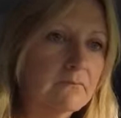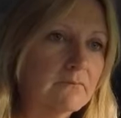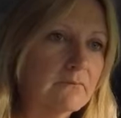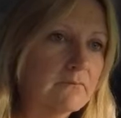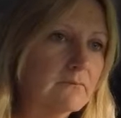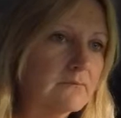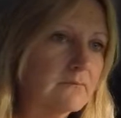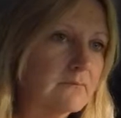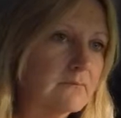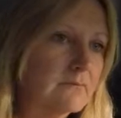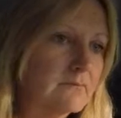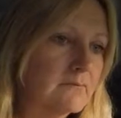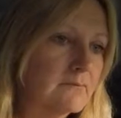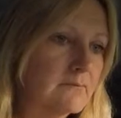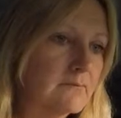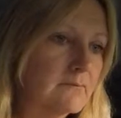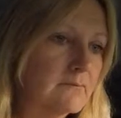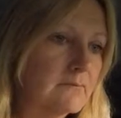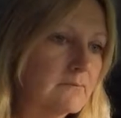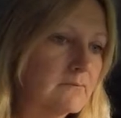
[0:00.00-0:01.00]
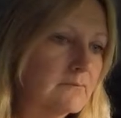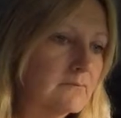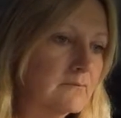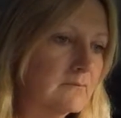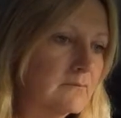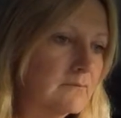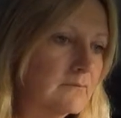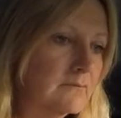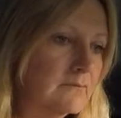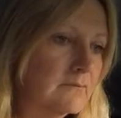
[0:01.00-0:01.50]

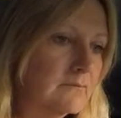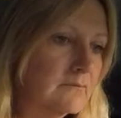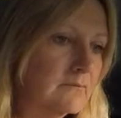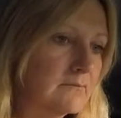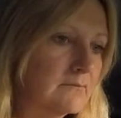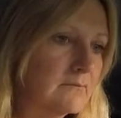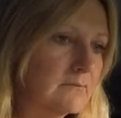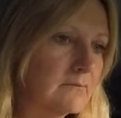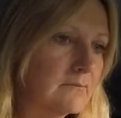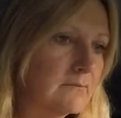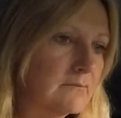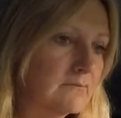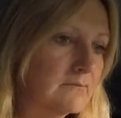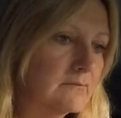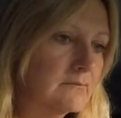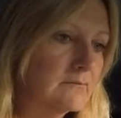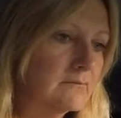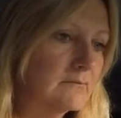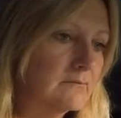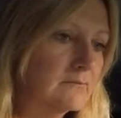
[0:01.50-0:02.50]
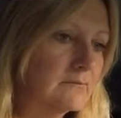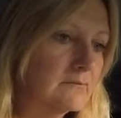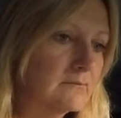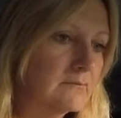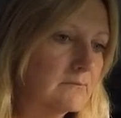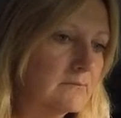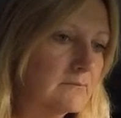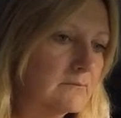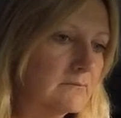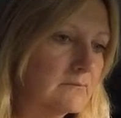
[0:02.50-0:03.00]

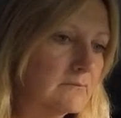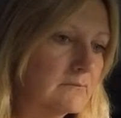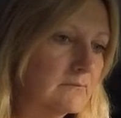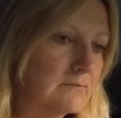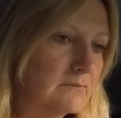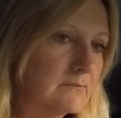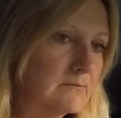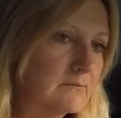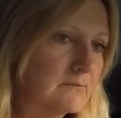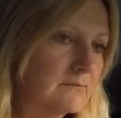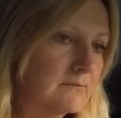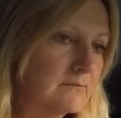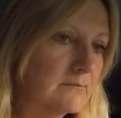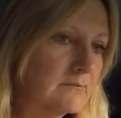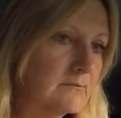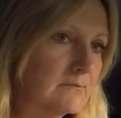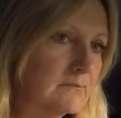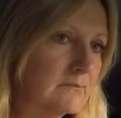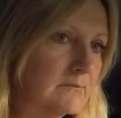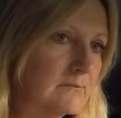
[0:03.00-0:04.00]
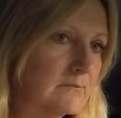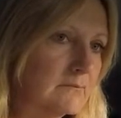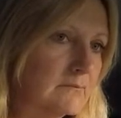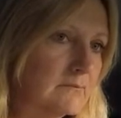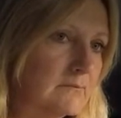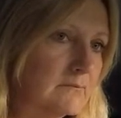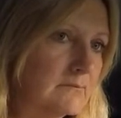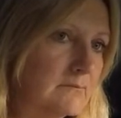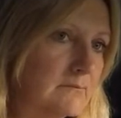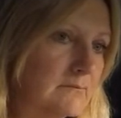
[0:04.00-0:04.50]

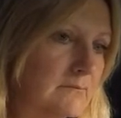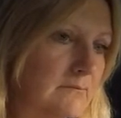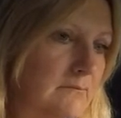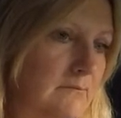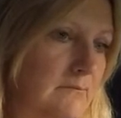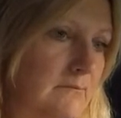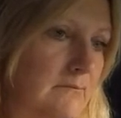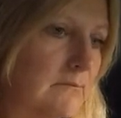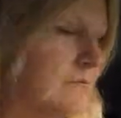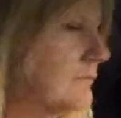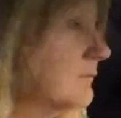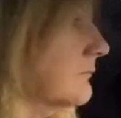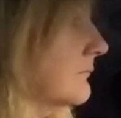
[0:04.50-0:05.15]
This person isn't speaking.